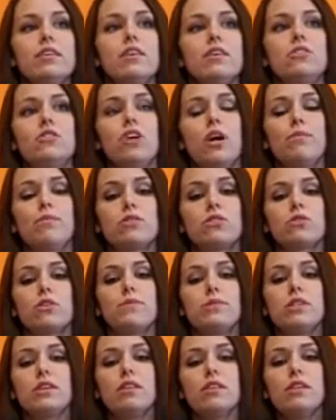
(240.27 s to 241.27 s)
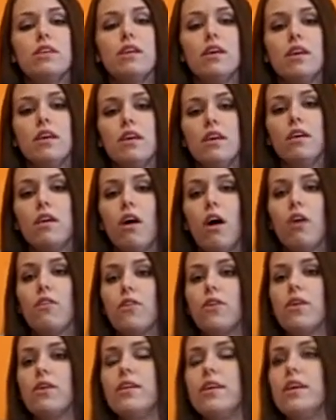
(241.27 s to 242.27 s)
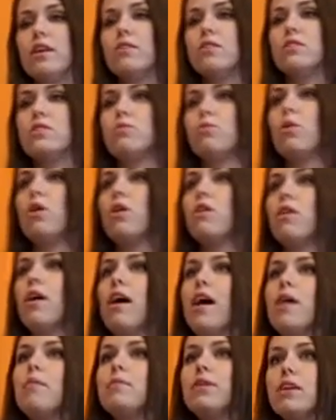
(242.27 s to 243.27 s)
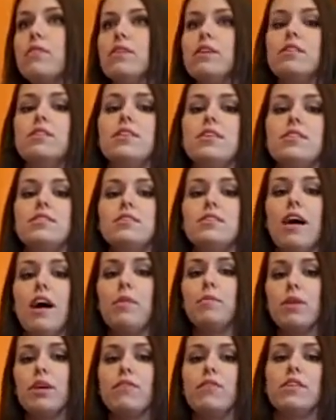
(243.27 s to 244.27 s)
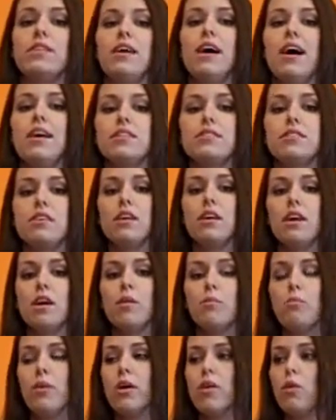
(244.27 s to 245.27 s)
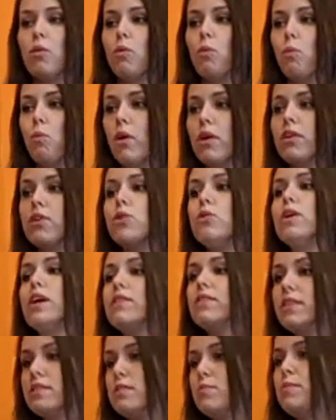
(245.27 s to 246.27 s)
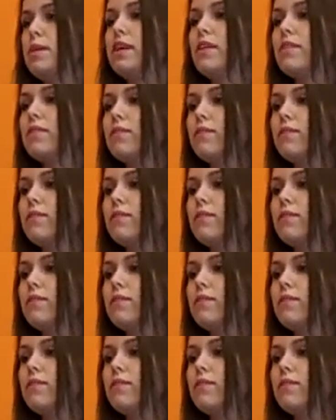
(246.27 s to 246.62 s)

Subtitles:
a job description, all they're going to hear is, well, I'm giving this, I'm giving that, but what are you giving to me?